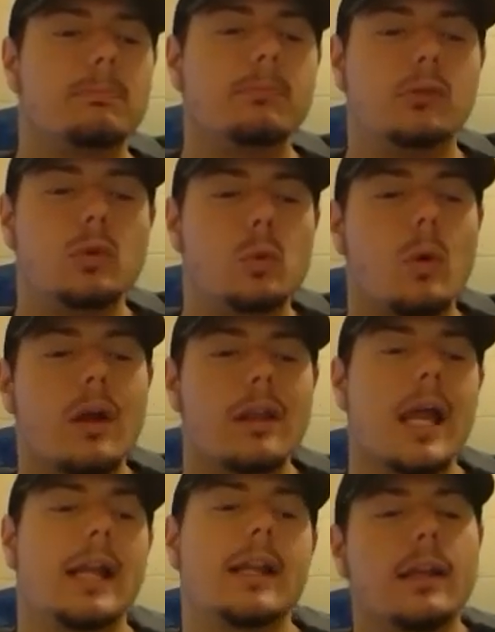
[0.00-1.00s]
do a
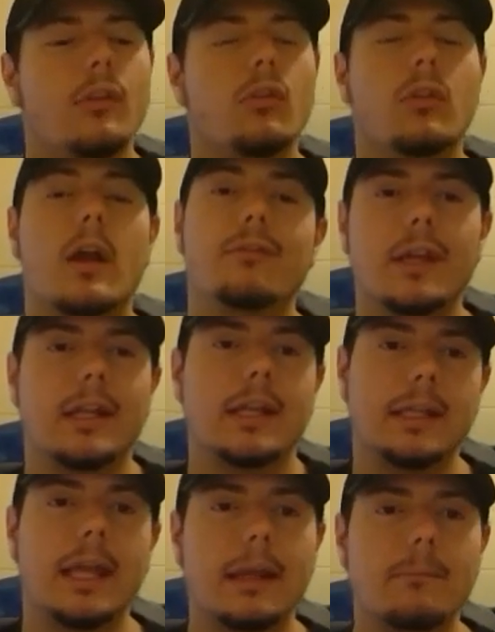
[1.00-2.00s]
lot of this stuff in
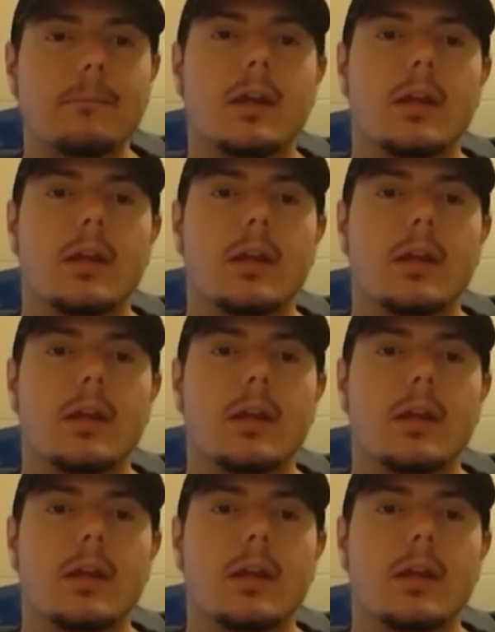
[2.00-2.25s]
a game.